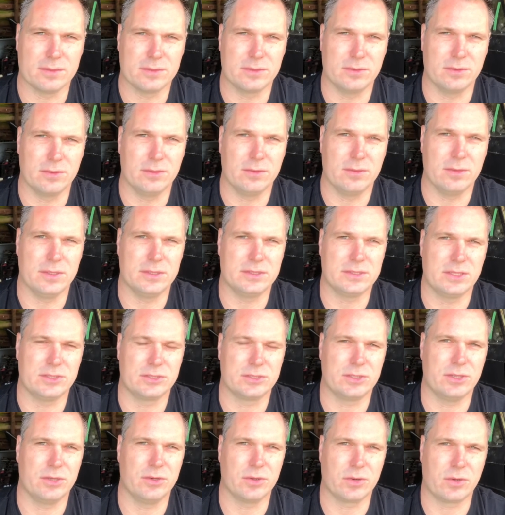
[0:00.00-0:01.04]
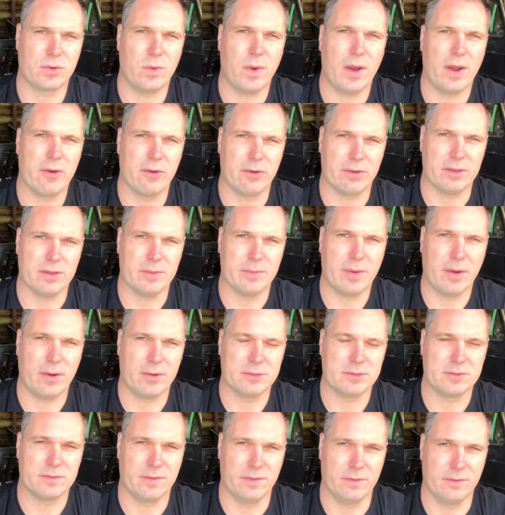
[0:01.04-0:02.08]
So essentially you're acquiring the
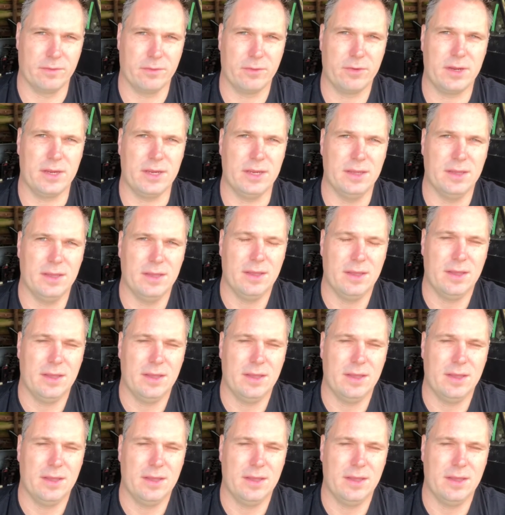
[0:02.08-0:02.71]
parts for free.